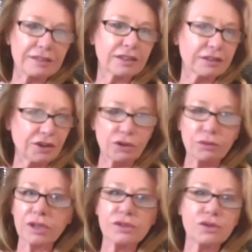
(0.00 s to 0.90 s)
uh, you know,
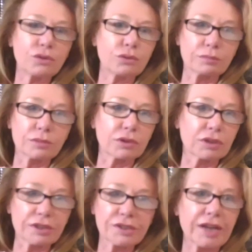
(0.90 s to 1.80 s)
a Zoom or a
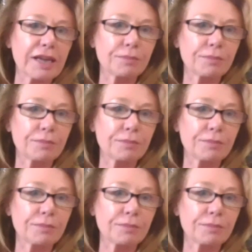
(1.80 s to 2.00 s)
Skype